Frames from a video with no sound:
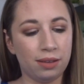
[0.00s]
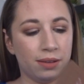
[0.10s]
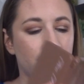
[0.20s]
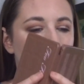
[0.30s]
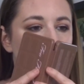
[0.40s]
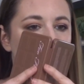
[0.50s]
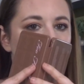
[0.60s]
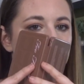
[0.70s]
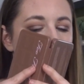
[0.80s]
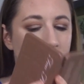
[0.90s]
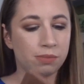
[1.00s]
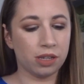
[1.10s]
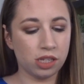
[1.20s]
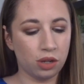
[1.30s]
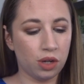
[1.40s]
It
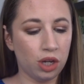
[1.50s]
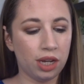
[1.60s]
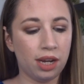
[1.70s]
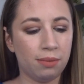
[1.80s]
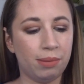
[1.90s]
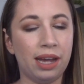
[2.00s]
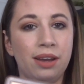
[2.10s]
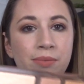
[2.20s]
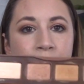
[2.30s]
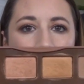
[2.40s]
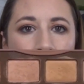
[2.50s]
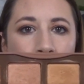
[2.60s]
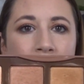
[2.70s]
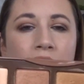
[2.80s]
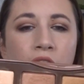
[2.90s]
smells so good. But
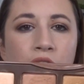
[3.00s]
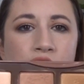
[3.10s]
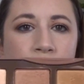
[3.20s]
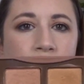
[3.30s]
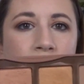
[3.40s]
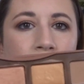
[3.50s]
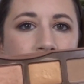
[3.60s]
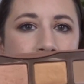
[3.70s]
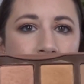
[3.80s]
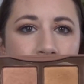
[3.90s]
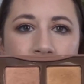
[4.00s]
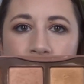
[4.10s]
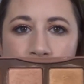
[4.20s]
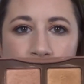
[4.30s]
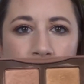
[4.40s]
we got our neutral shadows here
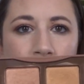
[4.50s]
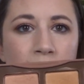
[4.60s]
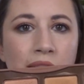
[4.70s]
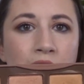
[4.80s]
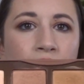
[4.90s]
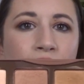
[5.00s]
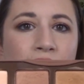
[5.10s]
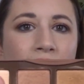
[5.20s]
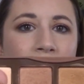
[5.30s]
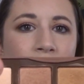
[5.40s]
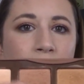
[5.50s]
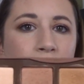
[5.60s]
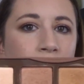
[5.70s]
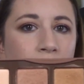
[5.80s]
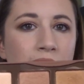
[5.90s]
for sure. If you cover the
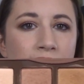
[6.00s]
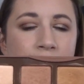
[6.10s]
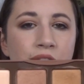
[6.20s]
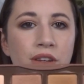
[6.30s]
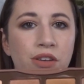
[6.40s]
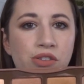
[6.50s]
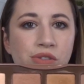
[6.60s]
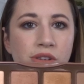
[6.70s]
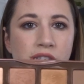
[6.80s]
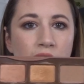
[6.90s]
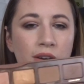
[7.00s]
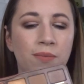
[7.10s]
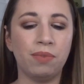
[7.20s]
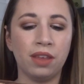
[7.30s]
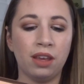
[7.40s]
blue, it's fully neutral, so
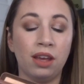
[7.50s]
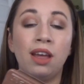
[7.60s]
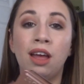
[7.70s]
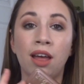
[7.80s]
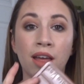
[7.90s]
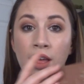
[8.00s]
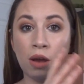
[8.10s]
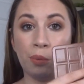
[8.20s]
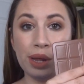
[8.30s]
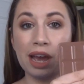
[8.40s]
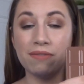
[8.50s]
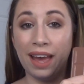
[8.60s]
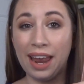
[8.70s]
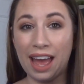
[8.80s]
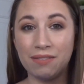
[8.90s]
we have
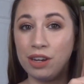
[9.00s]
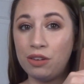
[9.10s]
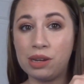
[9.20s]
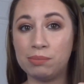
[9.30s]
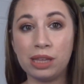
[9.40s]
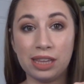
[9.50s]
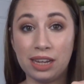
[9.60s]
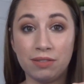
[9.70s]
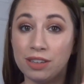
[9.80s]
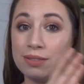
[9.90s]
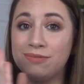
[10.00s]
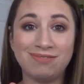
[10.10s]
that avenue completely covered